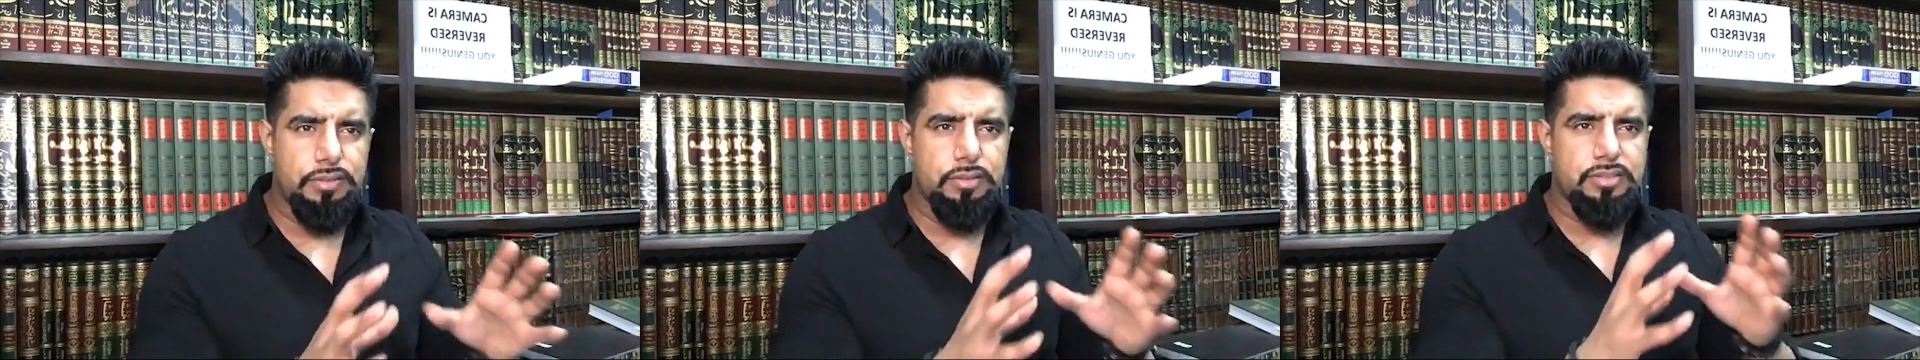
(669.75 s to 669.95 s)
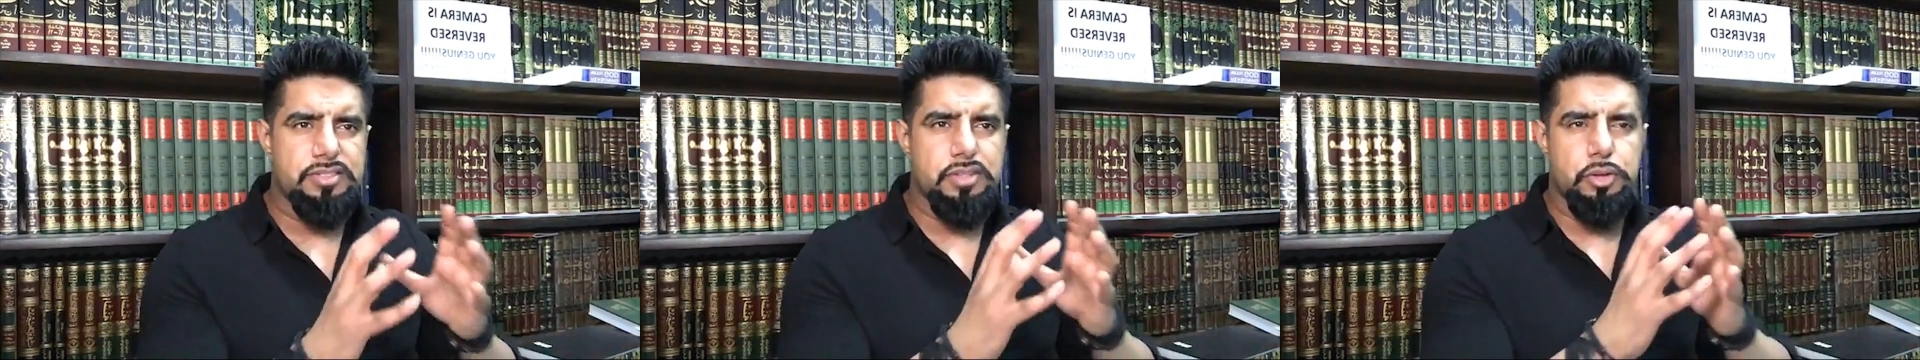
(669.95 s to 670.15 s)

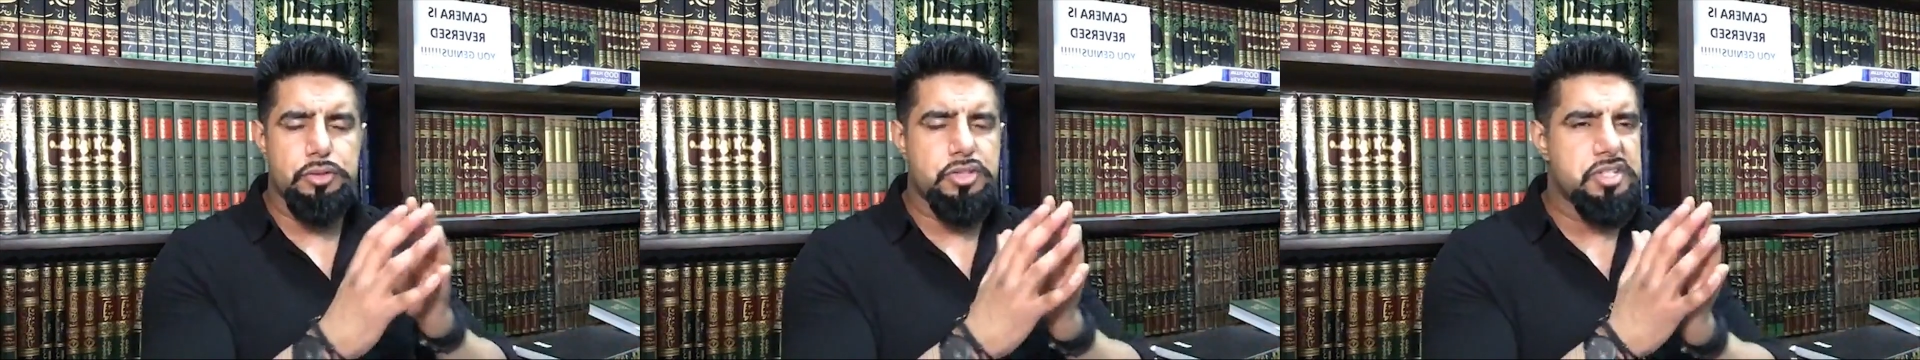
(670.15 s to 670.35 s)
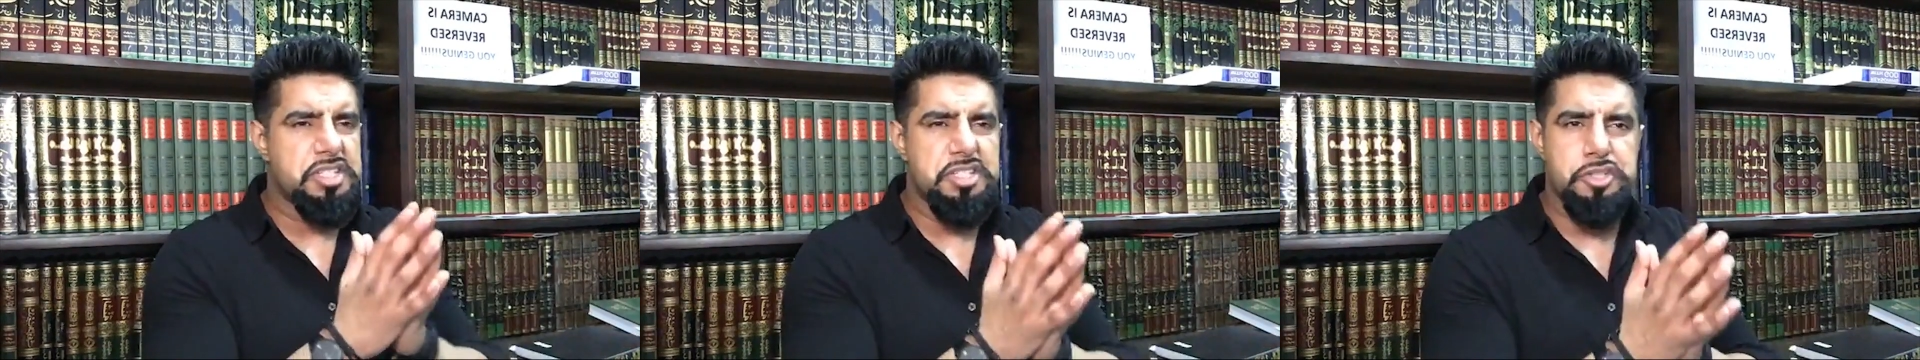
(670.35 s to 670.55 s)
It's going to
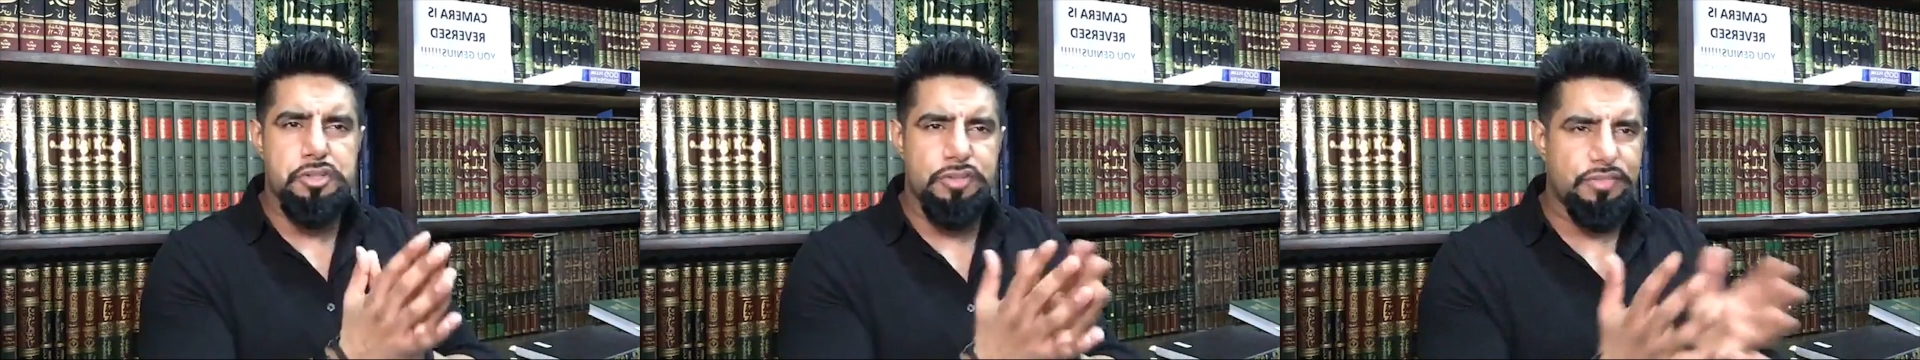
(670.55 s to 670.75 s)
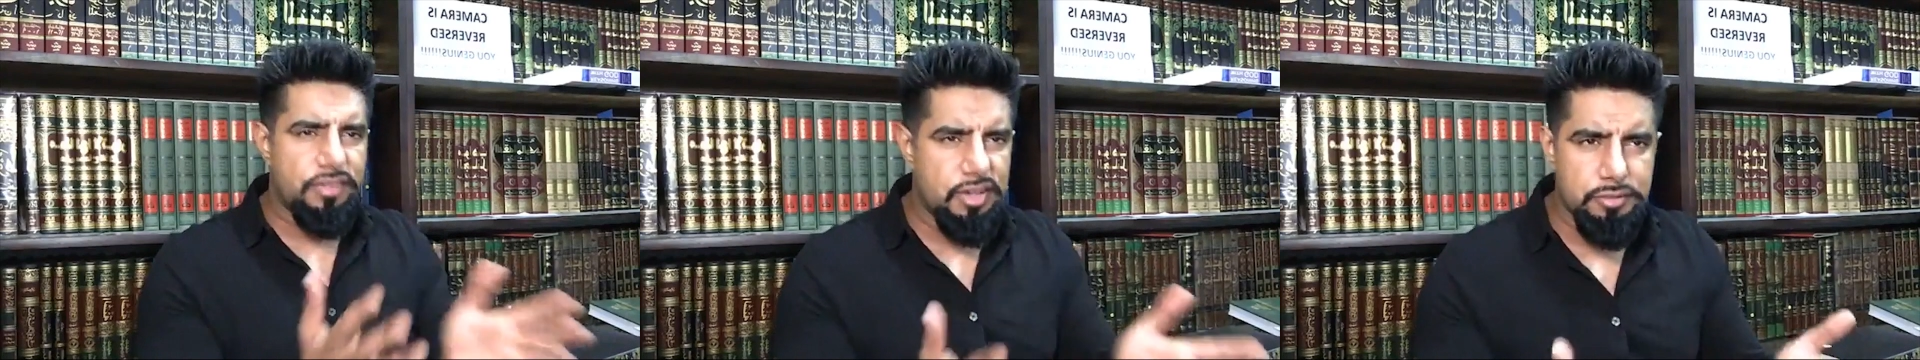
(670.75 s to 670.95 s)
teach you the
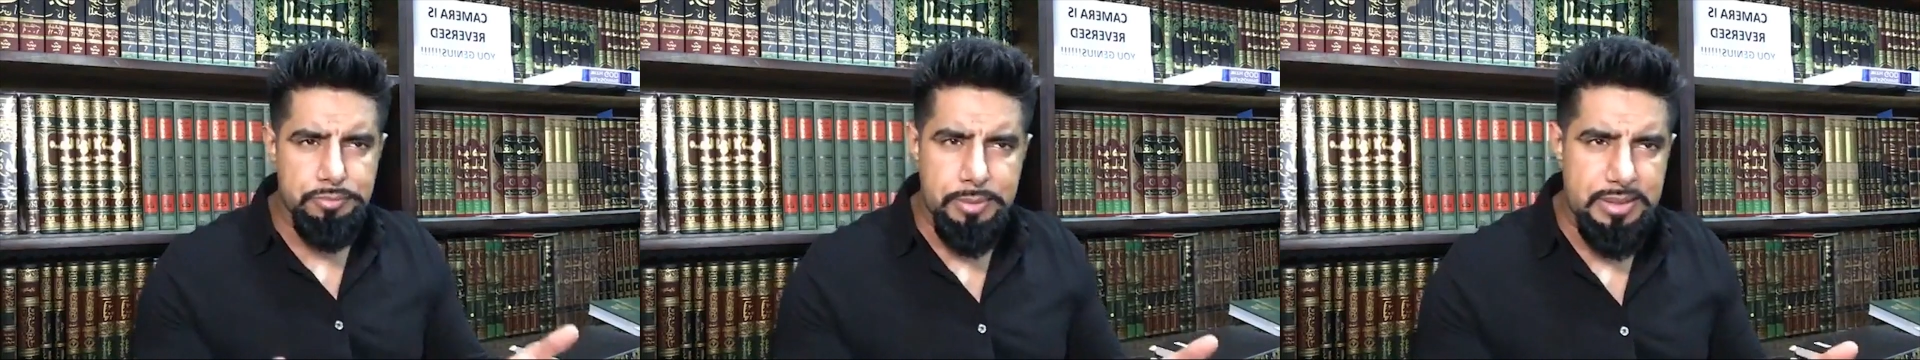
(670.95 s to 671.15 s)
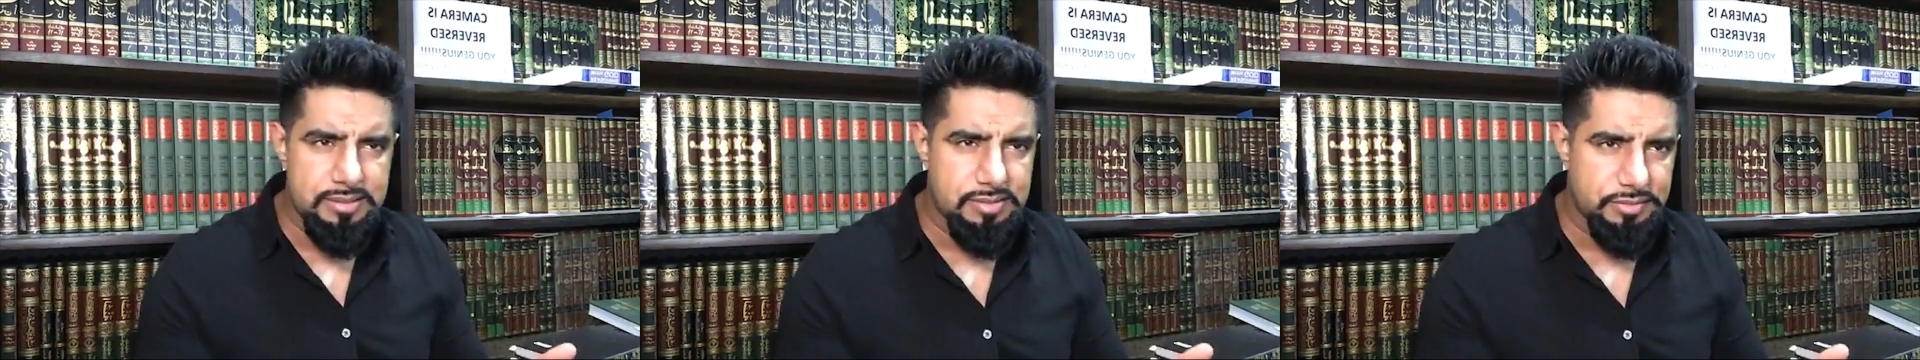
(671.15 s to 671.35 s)
5
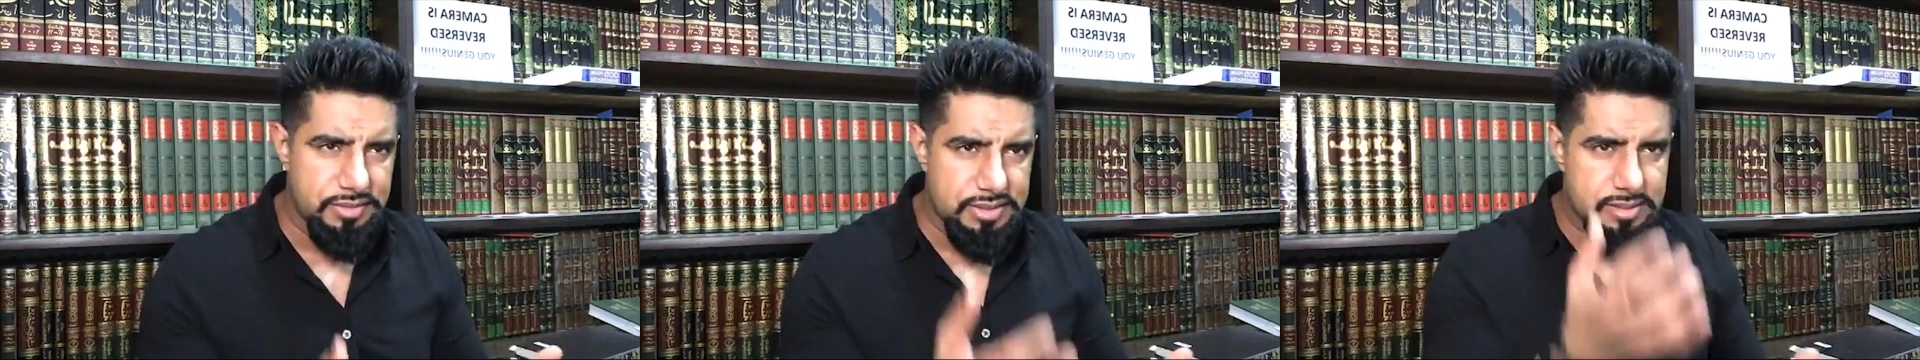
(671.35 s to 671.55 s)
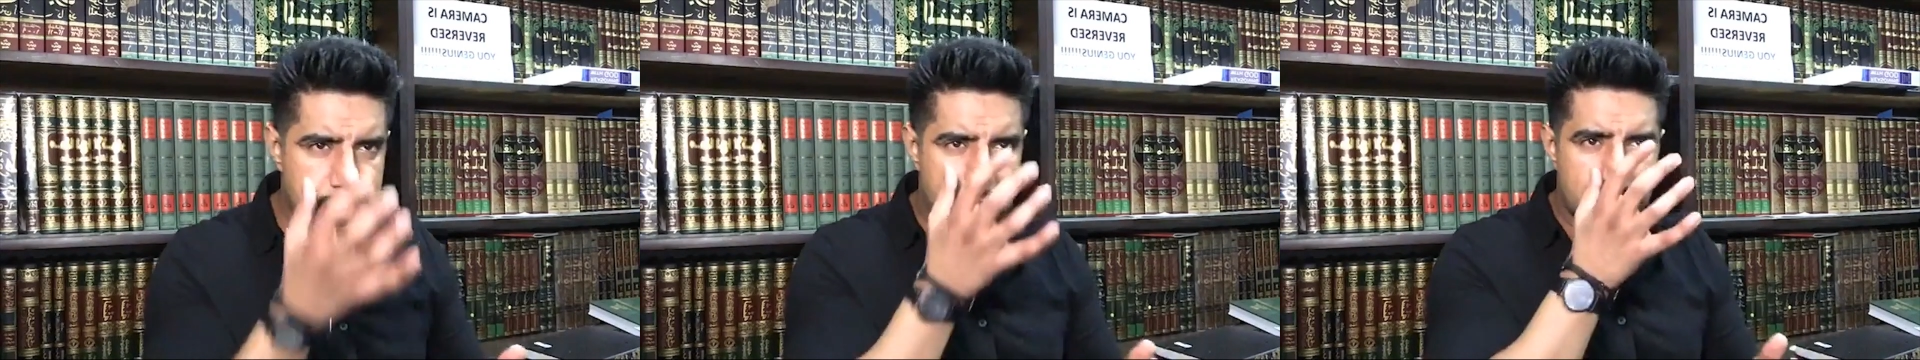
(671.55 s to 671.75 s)
pillars of
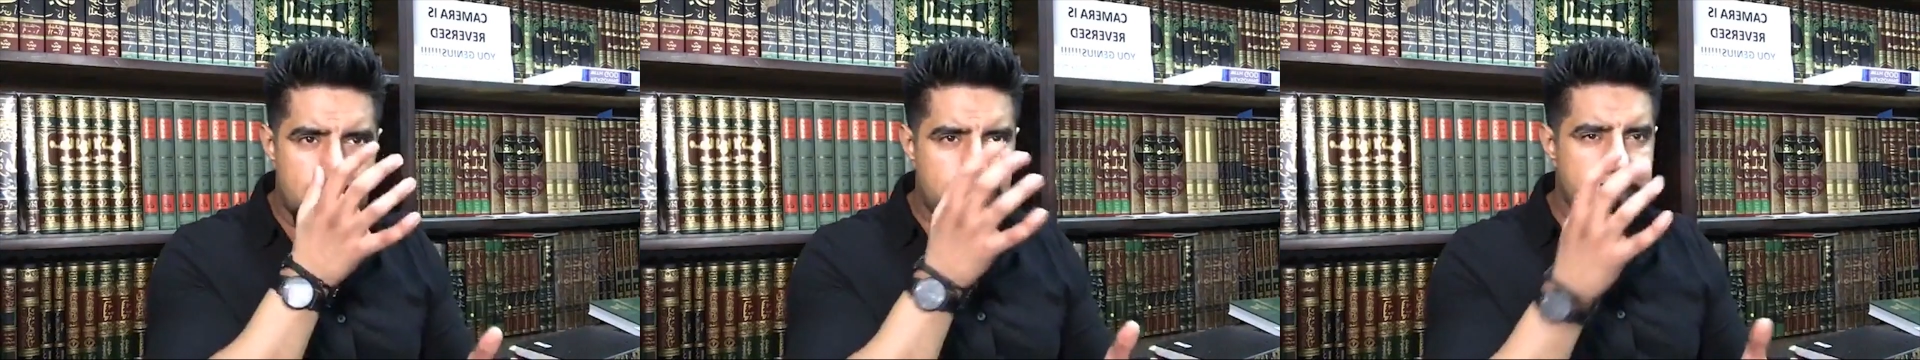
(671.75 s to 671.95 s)
Islam.